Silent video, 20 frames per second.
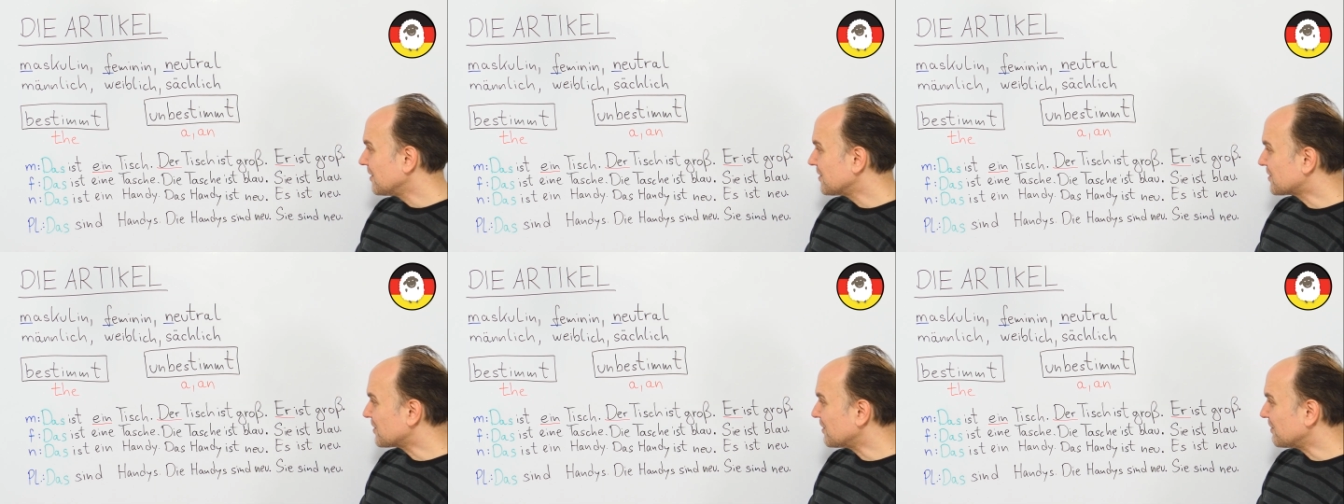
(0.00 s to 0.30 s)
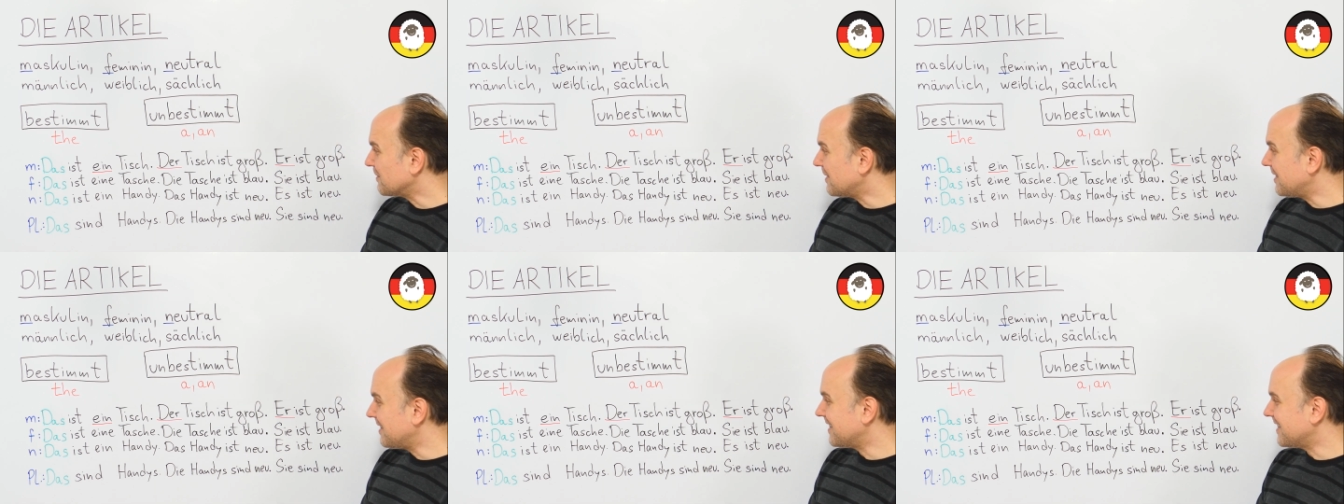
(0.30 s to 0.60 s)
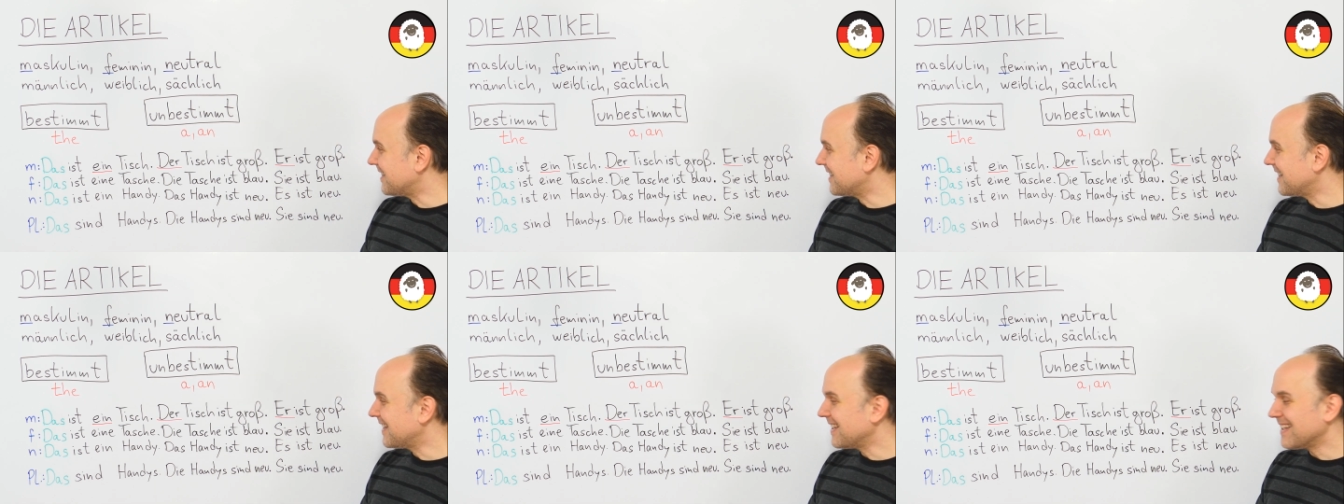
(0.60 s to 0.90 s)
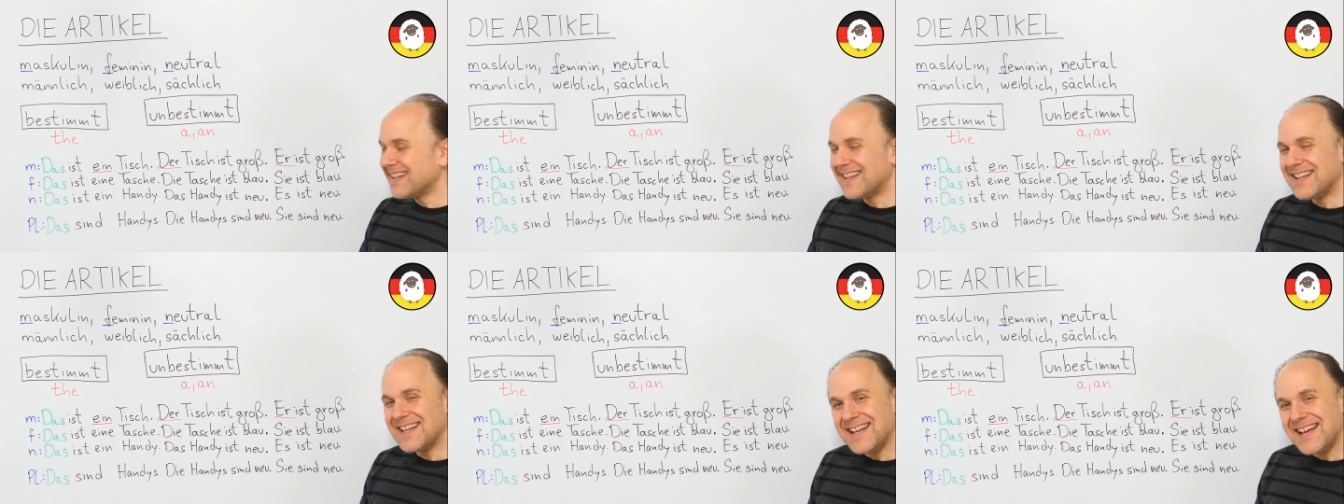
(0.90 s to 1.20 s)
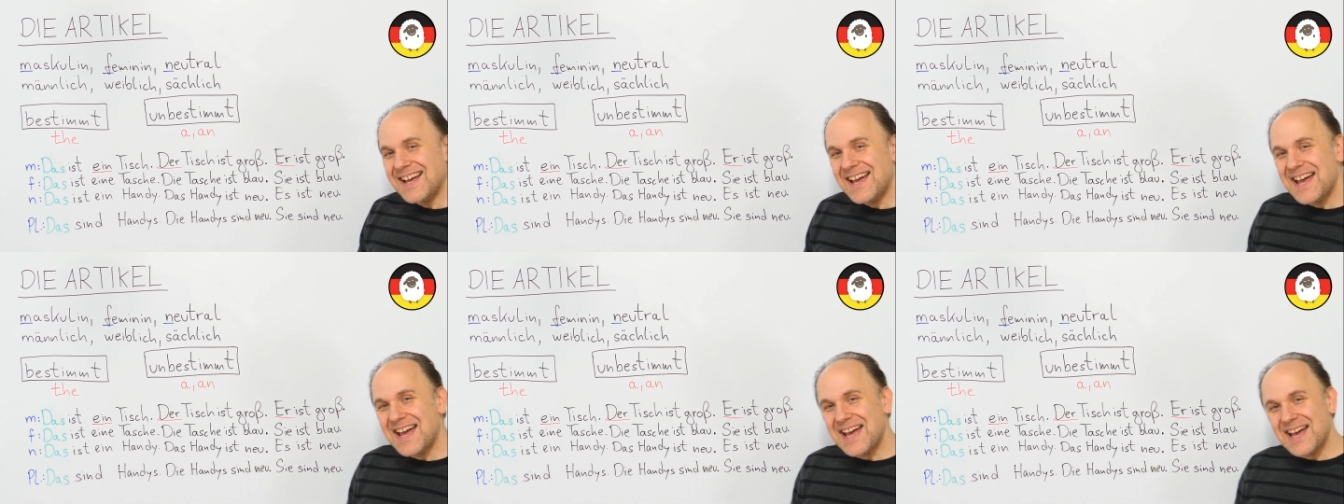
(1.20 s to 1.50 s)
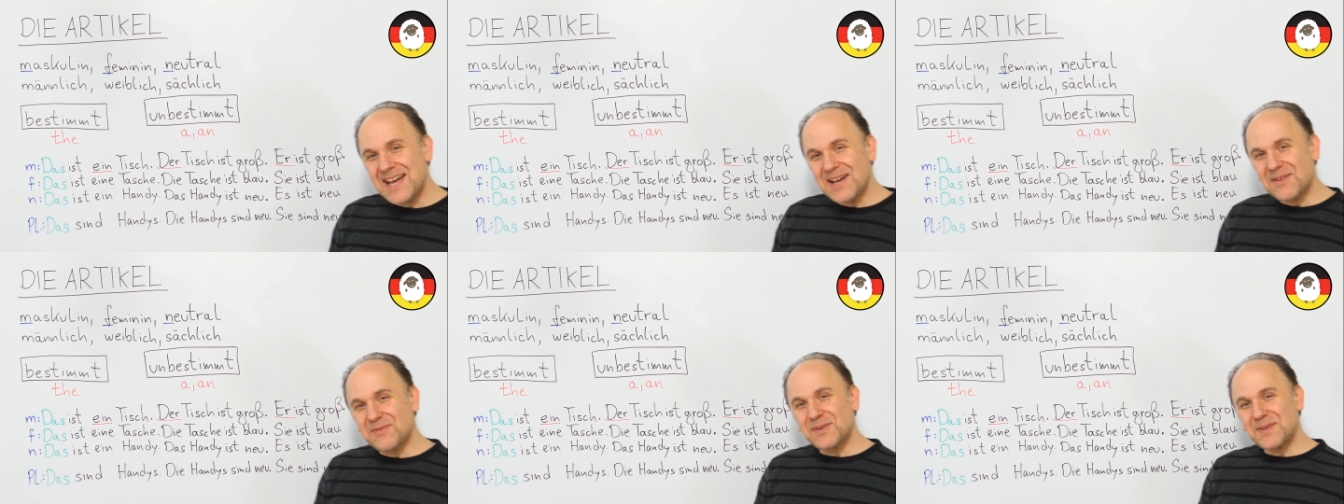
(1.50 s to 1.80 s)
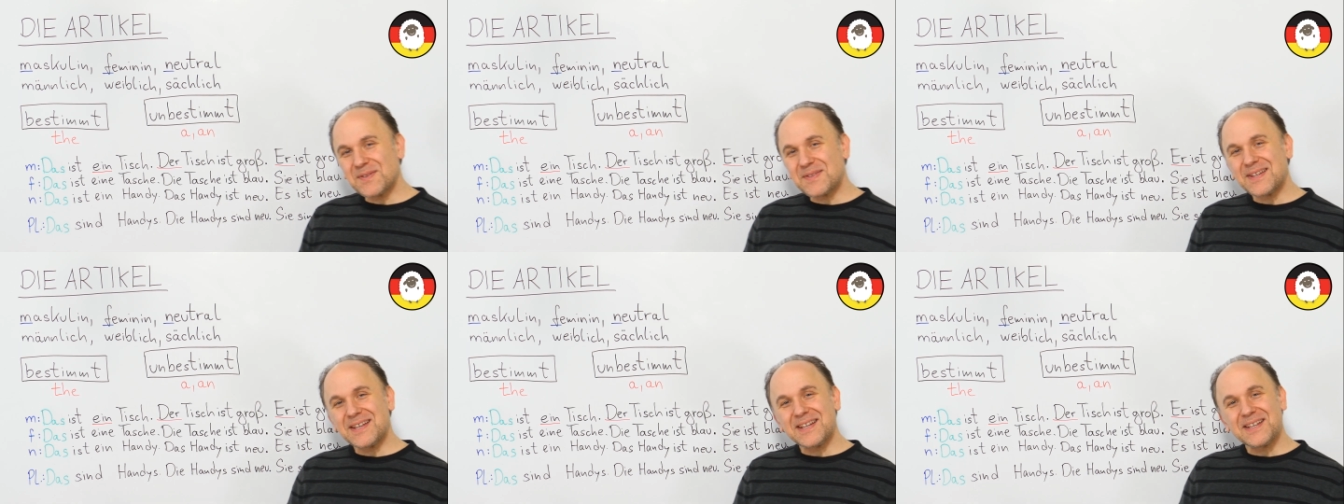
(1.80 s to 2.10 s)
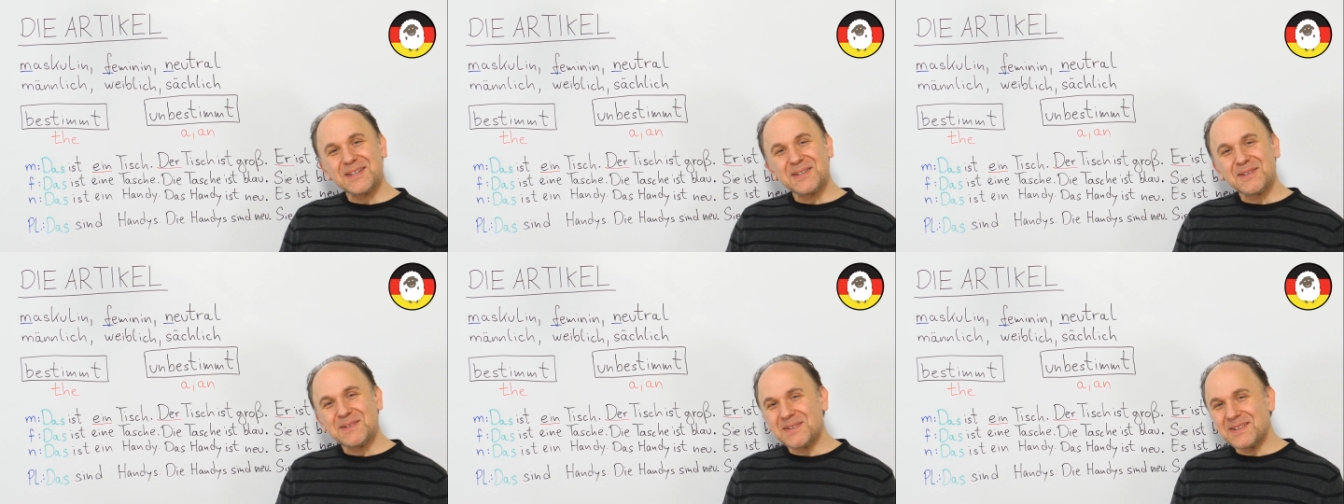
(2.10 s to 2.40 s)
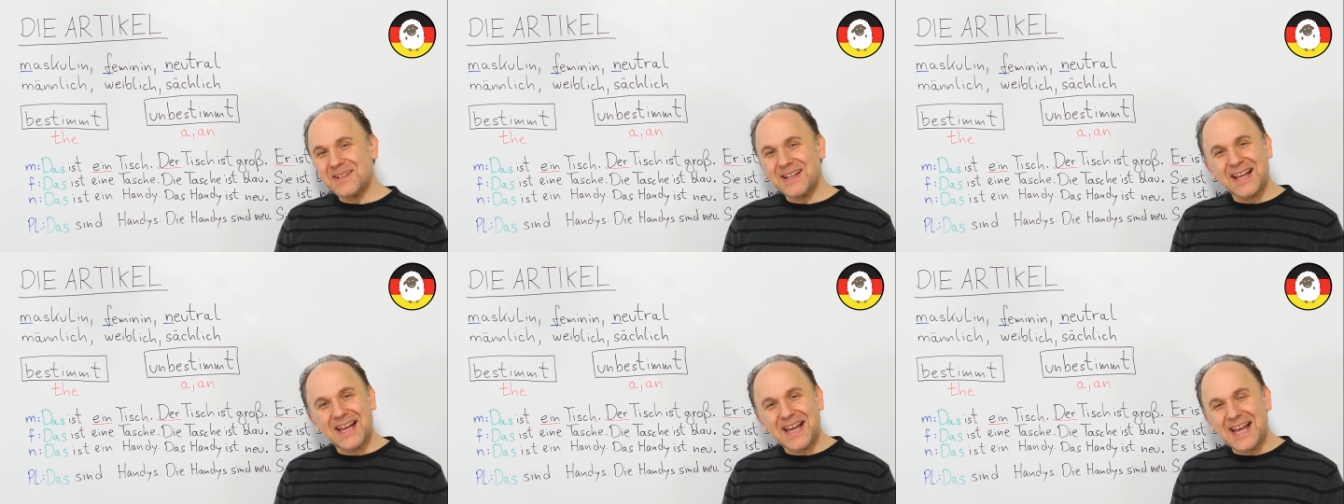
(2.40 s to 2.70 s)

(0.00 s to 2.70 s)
So, everything,